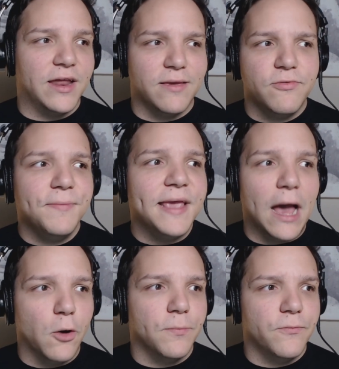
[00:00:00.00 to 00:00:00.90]
It gives me
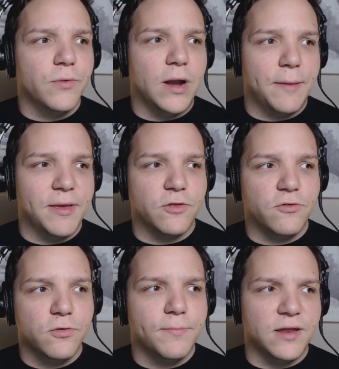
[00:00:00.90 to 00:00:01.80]
help when I make the
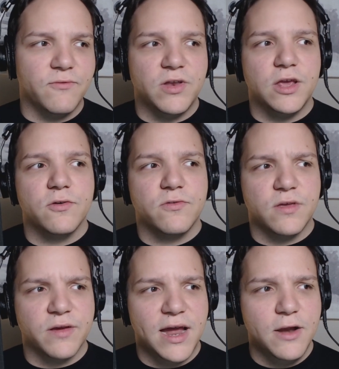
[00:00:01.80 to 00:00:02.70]
TubeBuddy videos
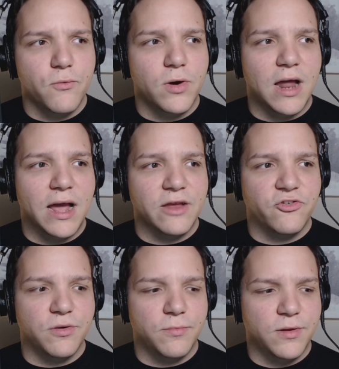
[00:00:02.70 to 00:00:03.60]
on kind of what I
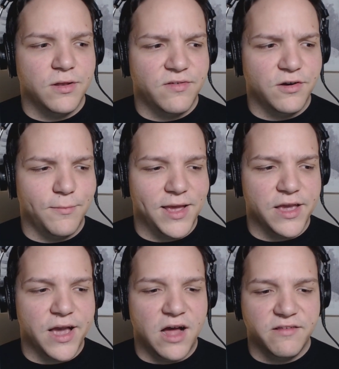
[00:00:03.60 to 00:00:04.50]
should consider
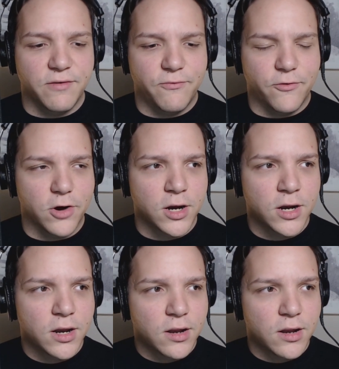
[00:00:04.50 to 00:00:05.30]
making content for.